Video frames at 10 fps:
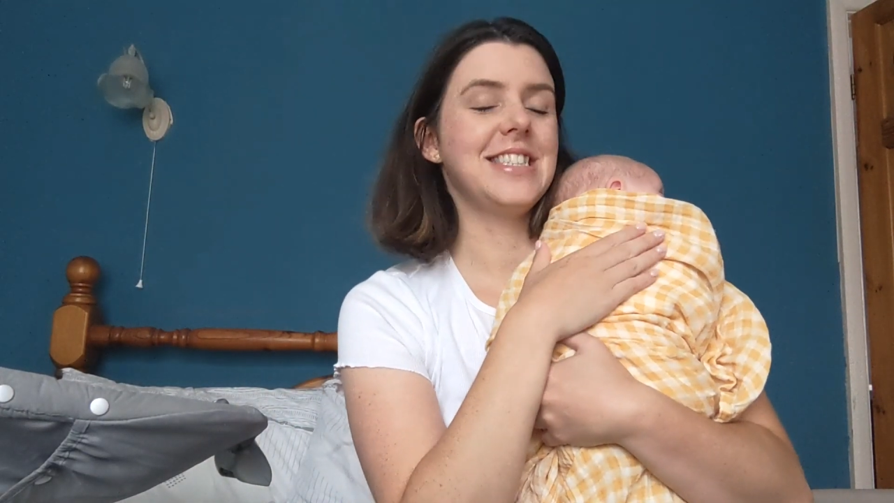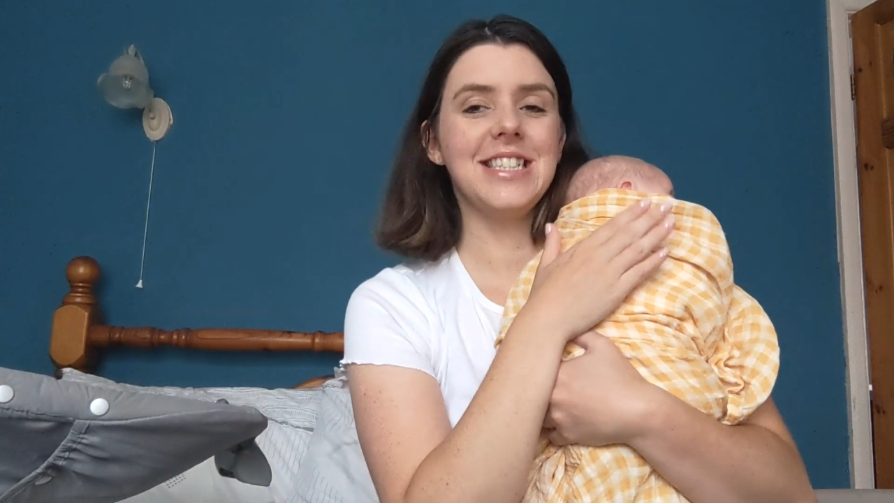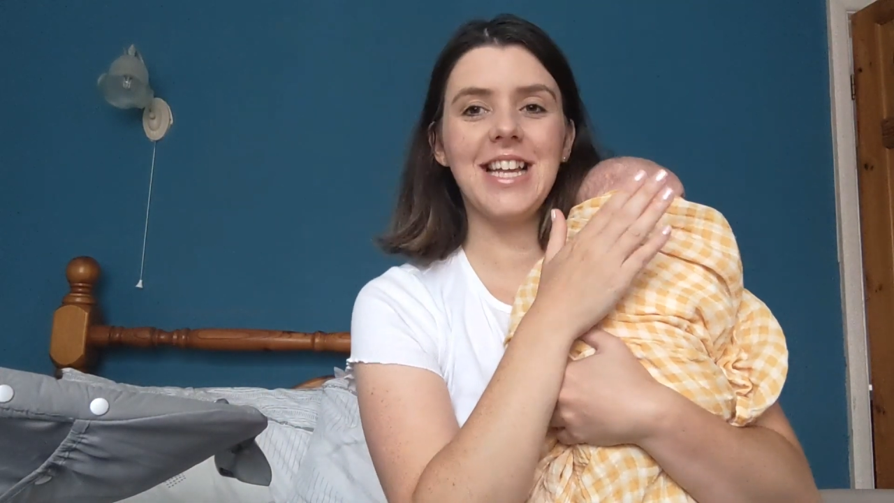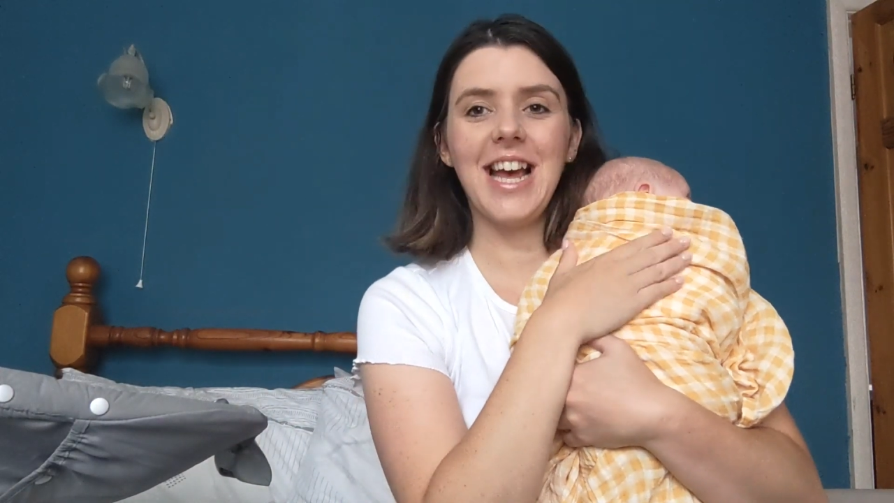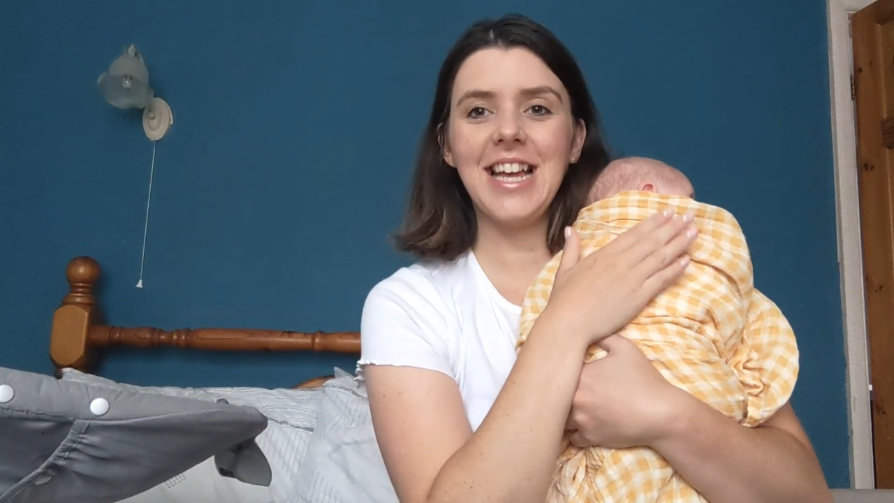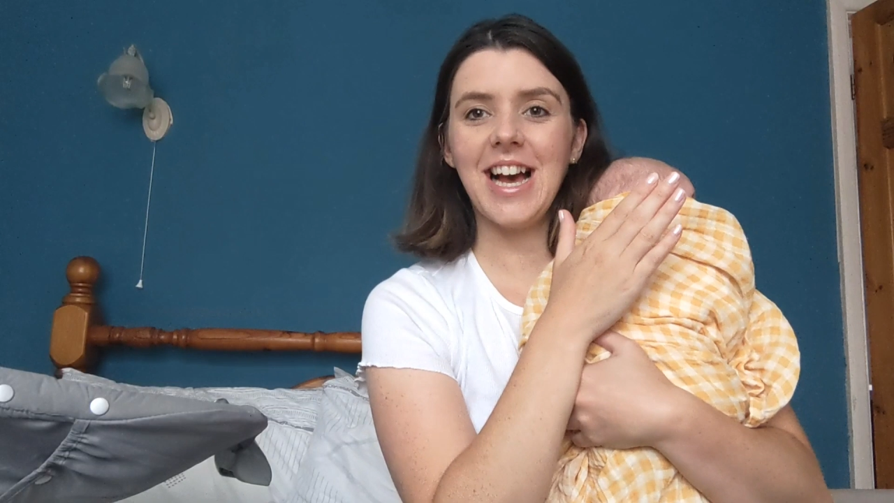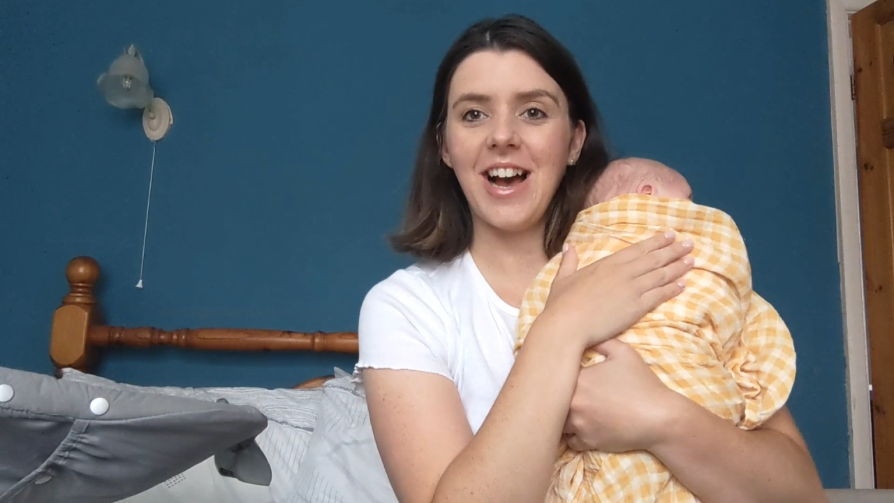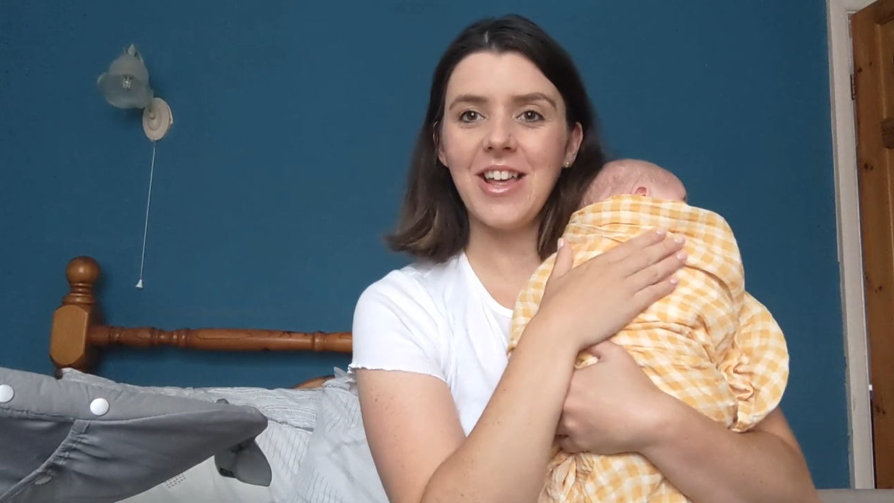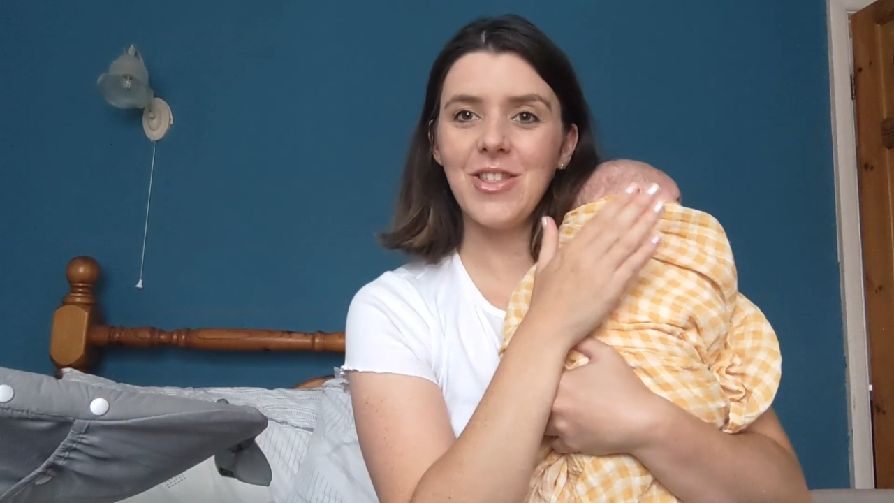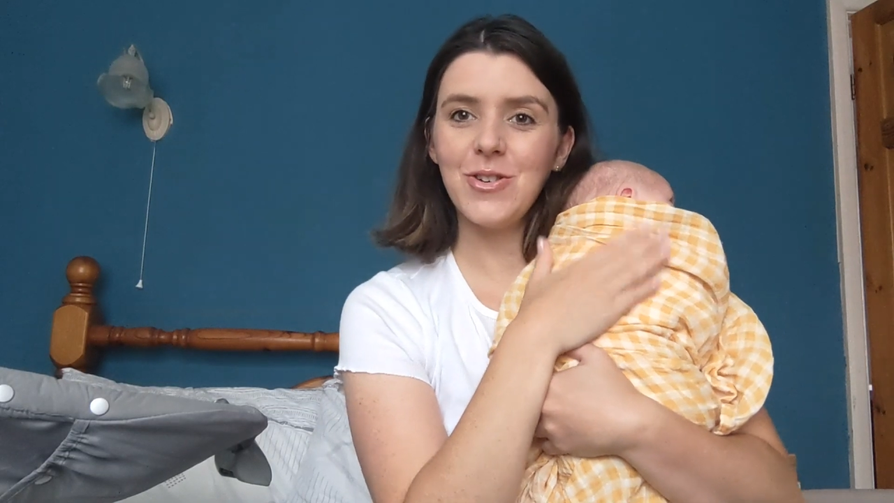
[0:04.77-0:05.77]
Today
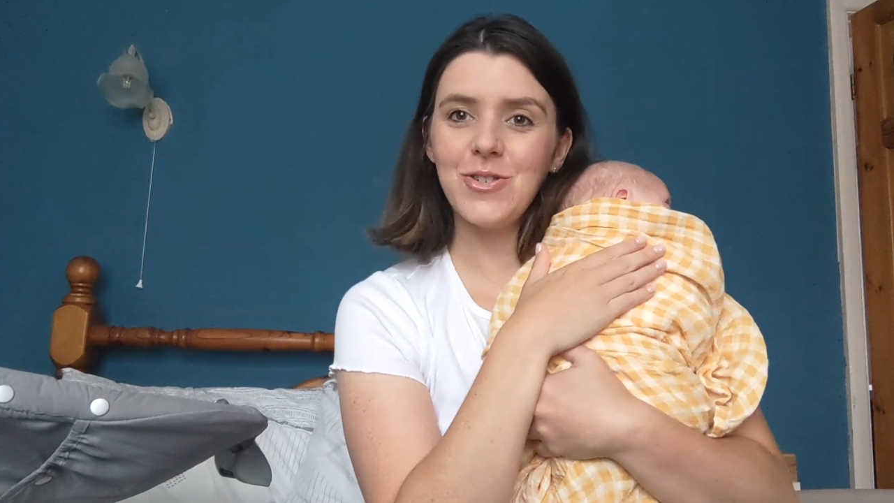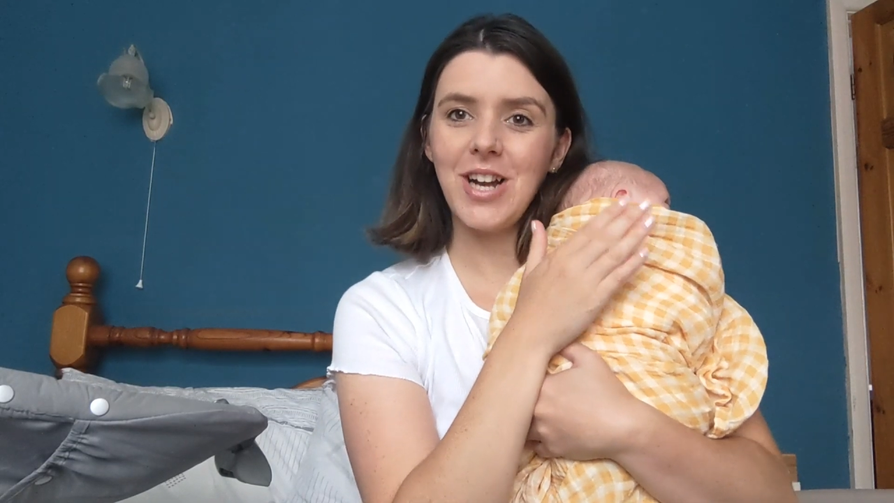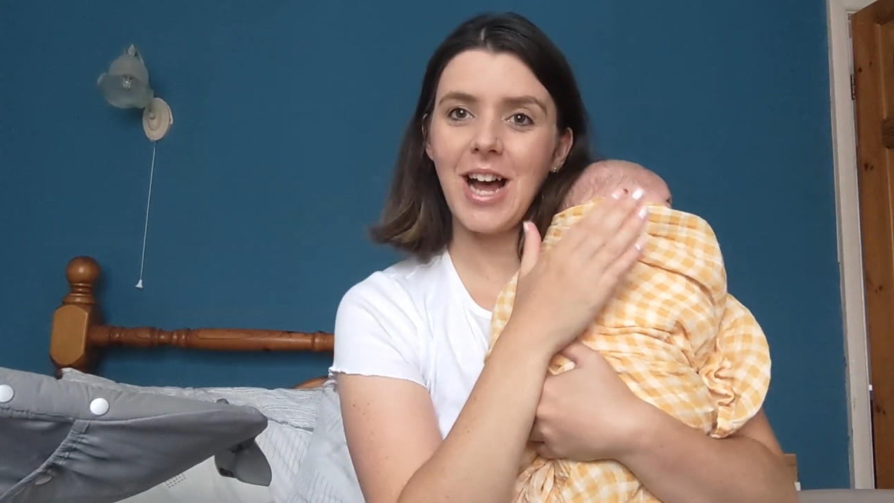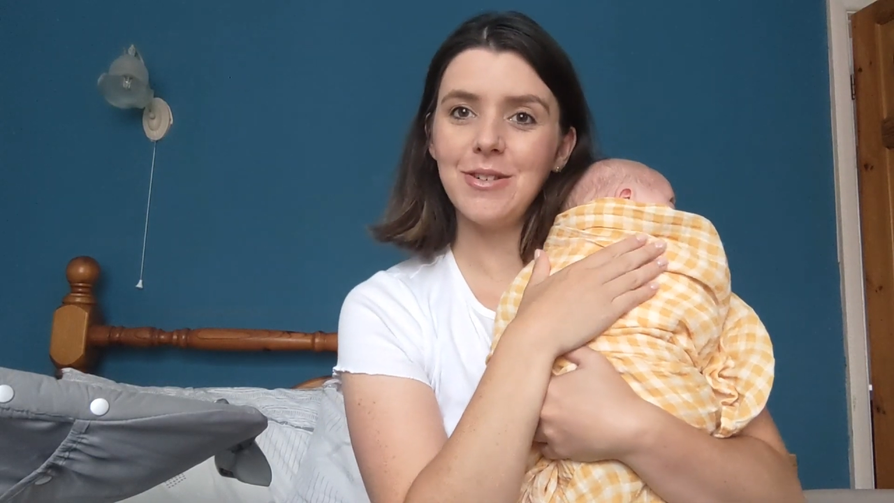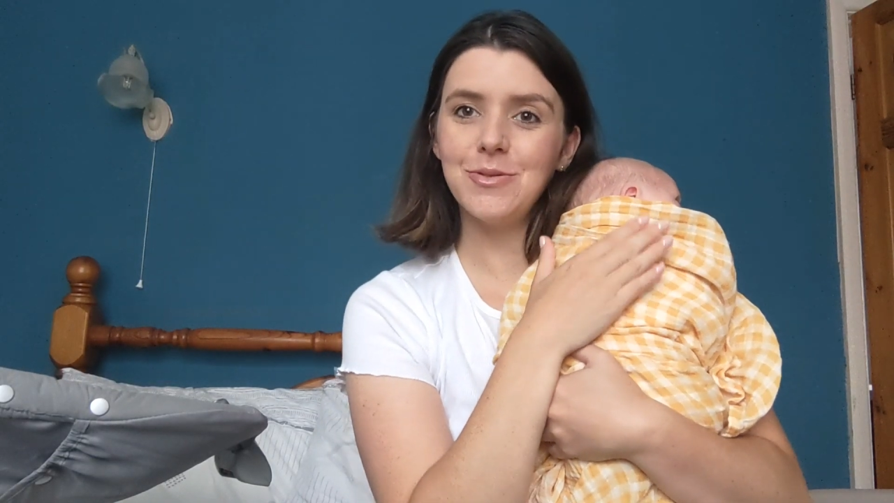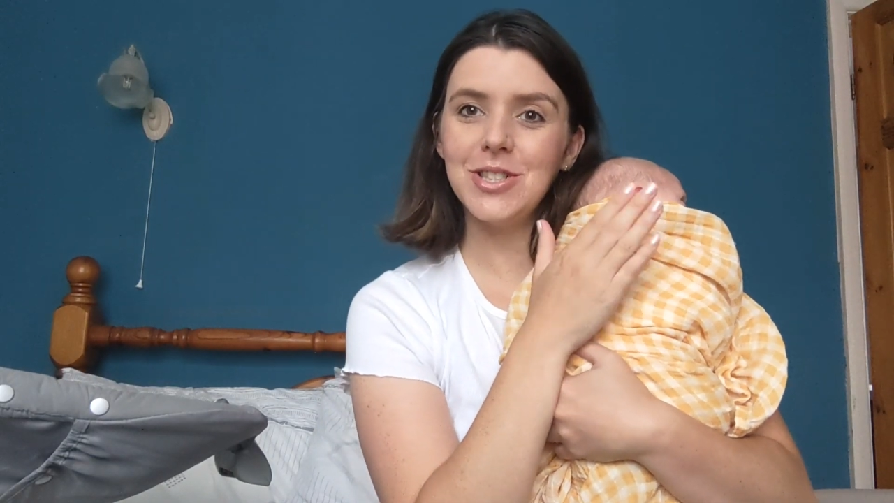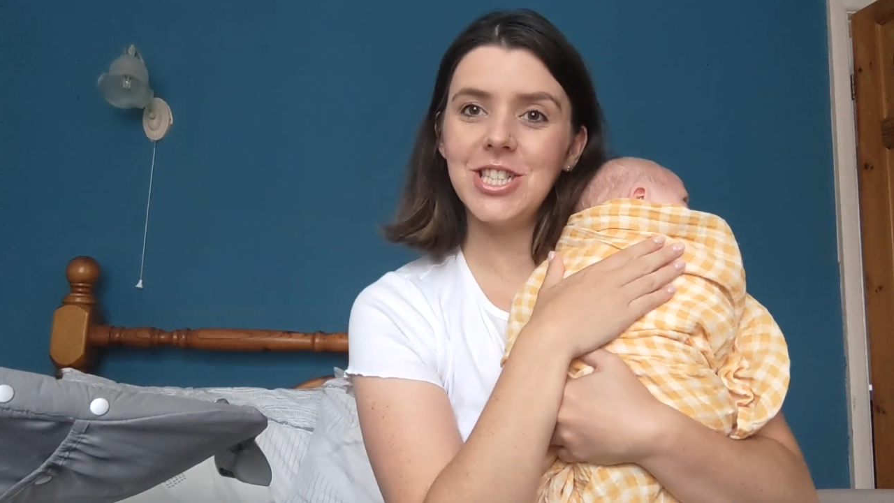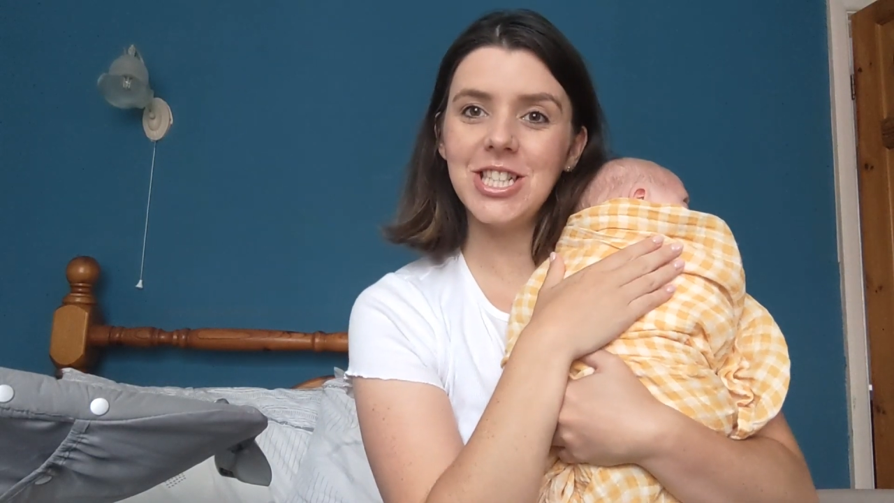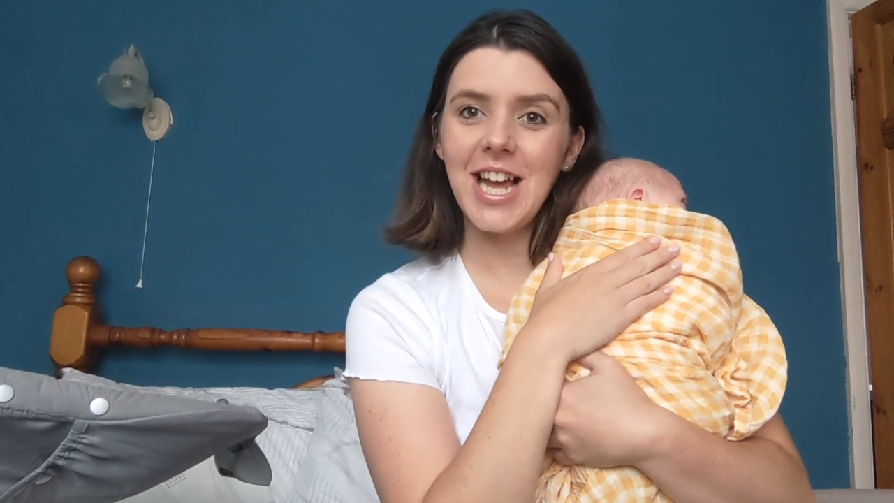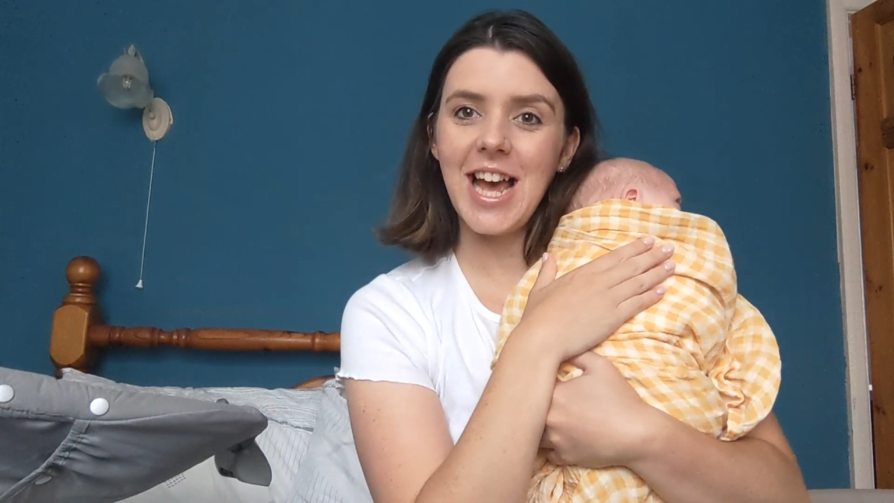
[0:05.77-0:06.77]
I thought I would
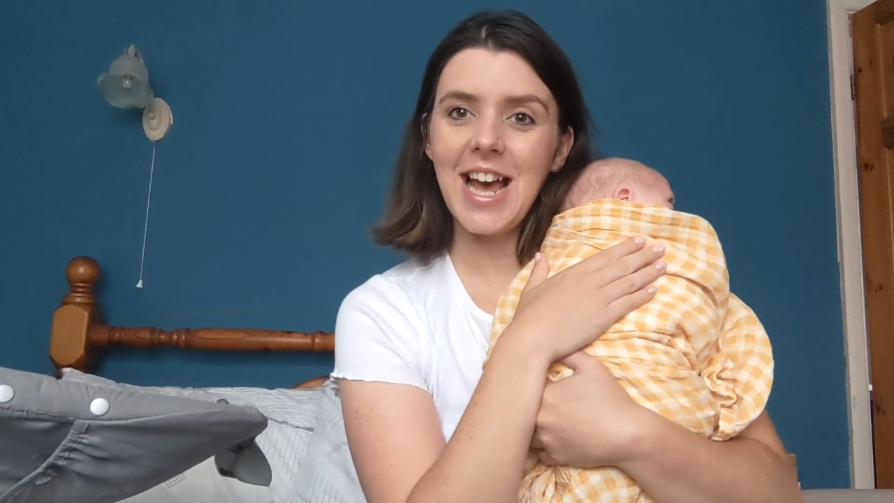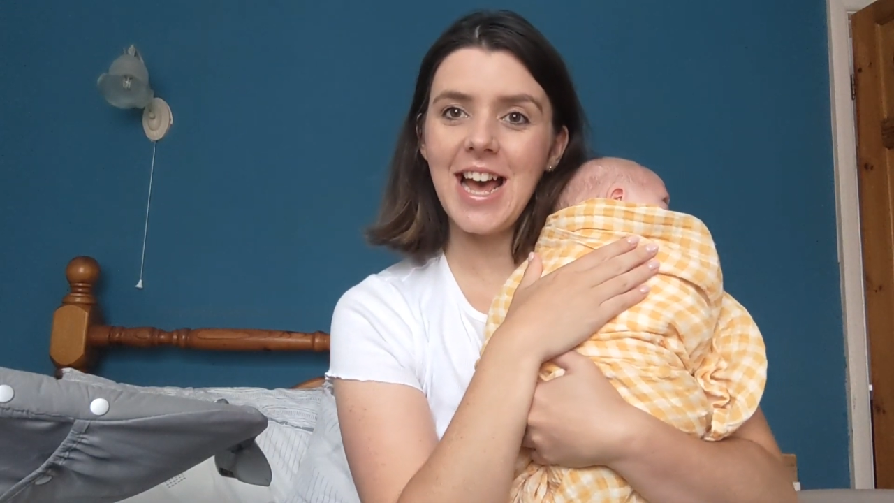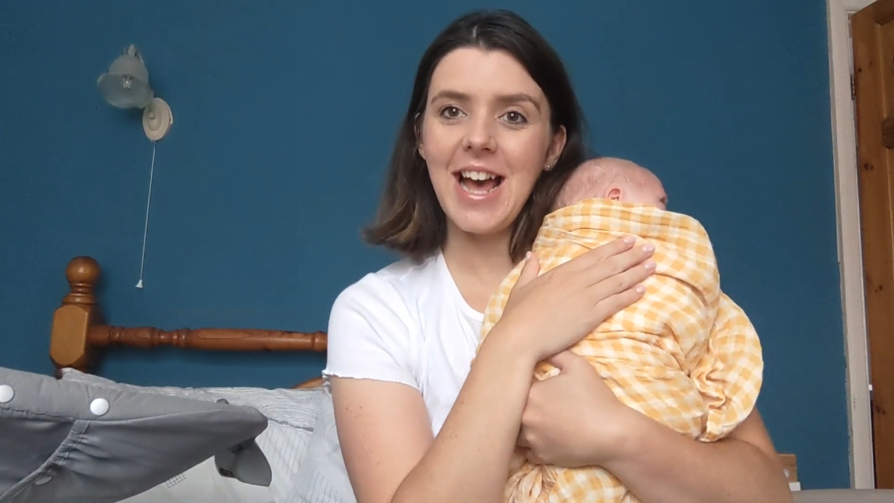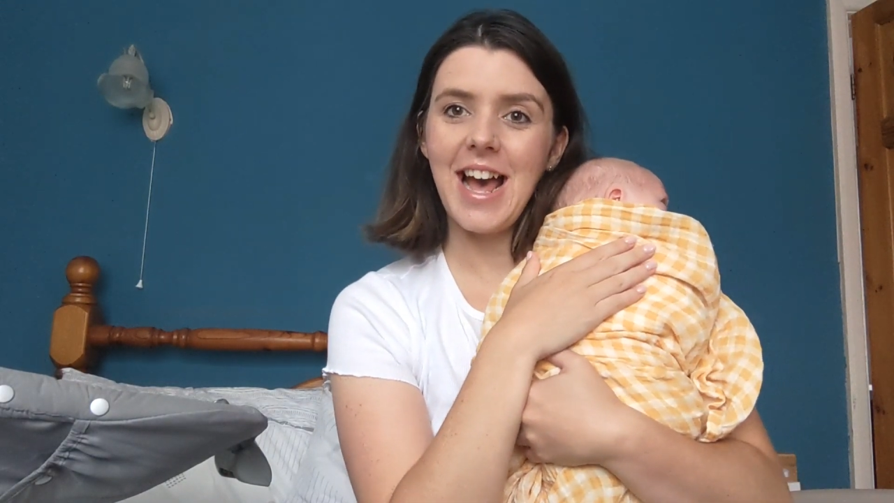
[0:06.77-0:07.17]
share